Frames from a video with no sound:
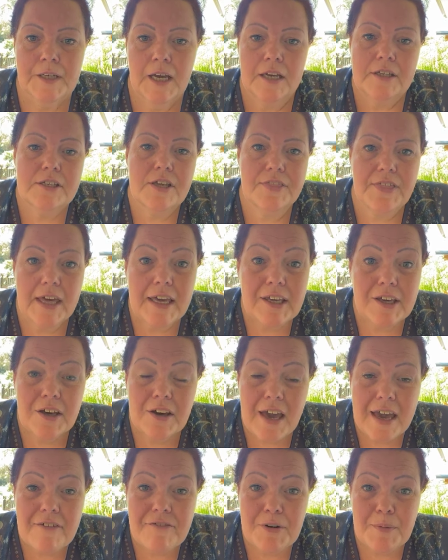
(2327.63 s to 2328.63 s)
So thank
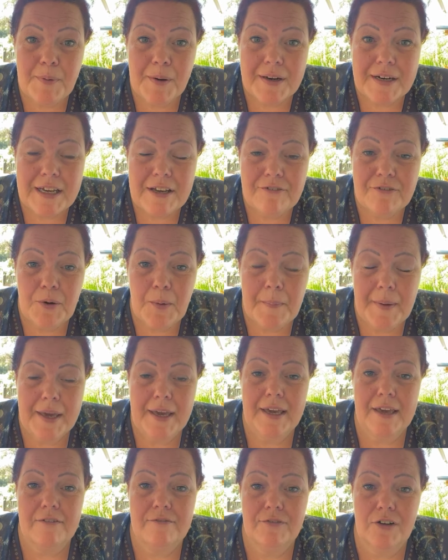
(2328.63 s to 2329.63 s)
you, everybody, for
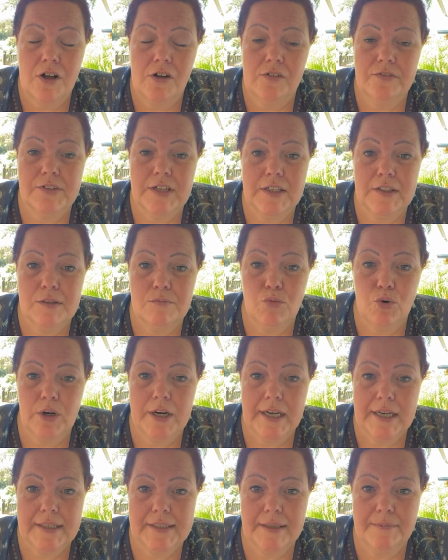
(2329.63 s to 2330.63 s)
being involved in the
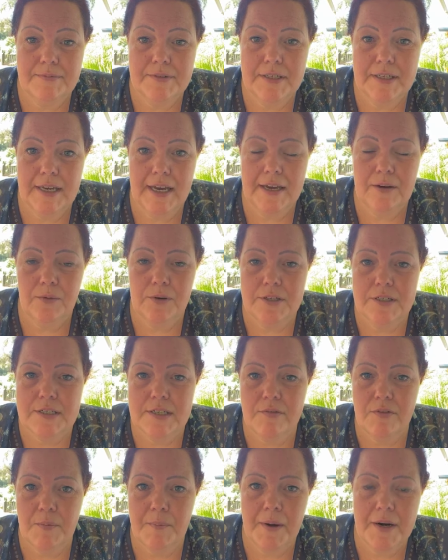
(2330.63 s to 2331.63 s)
morning club today. What does
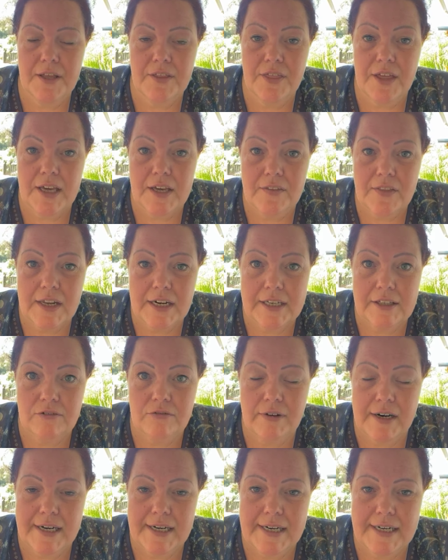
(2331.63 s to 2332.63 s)
everybody think of the little
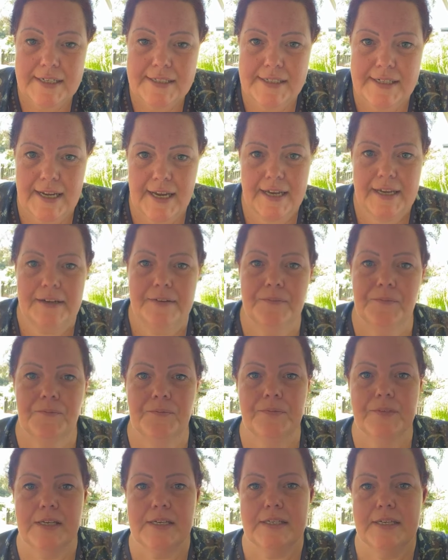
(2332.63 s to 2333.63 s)
reading today?
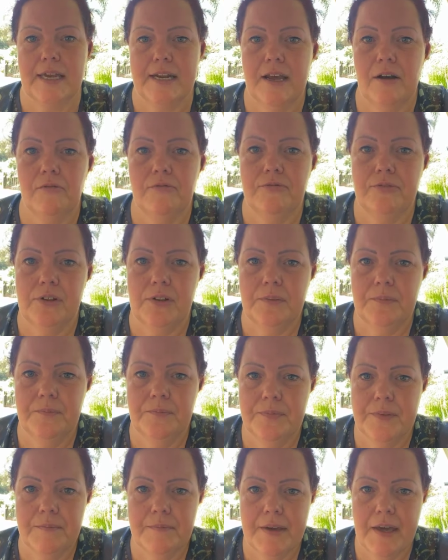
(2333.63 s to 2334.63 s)
Is that helpful?
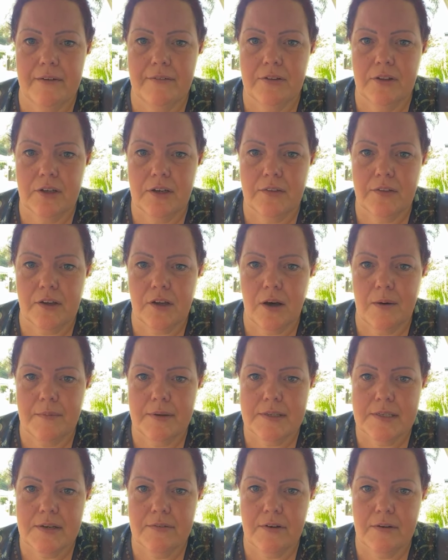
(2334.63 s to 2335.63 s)
Let me have a look at the
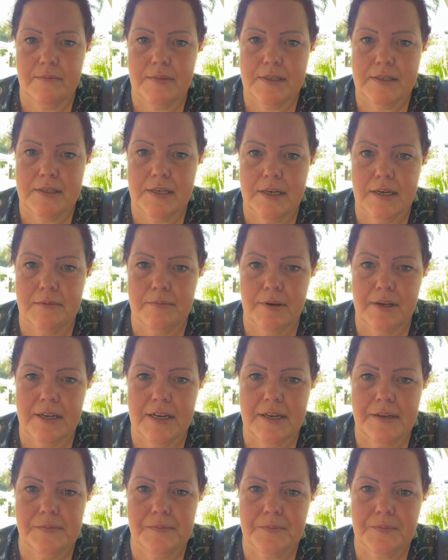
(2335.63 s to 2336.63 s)
comments. Have I missed
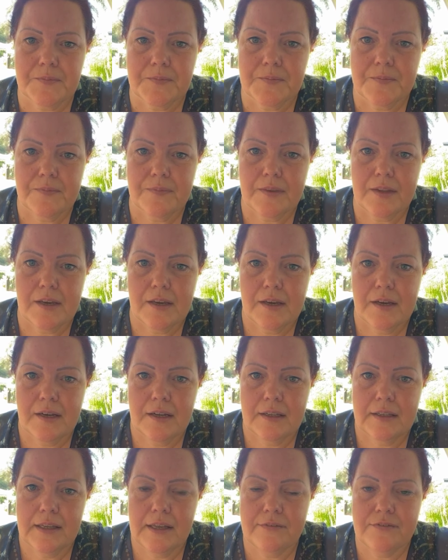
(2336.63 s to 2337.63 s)
anybody?
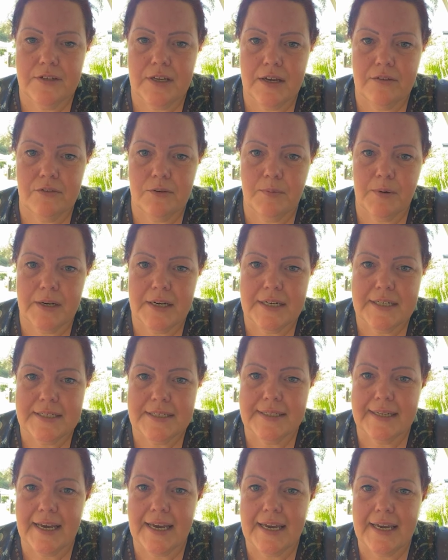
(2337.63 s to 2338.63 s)
Love to everybody
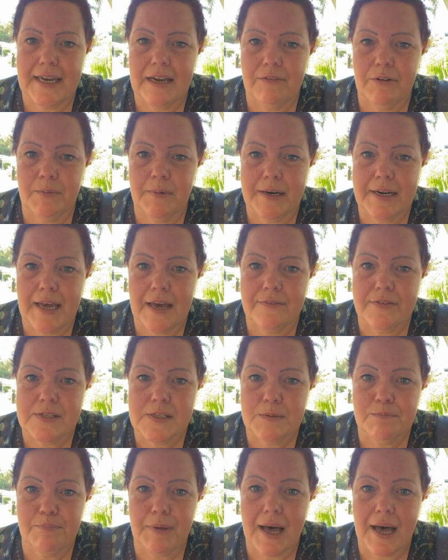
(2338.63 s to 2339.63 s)
today. Everybody have a
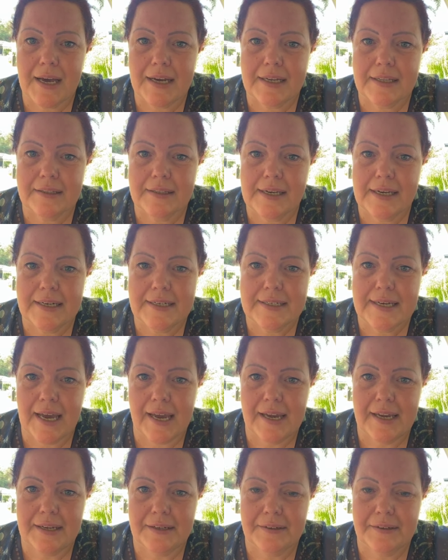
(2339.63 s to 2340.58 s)
sparkling day.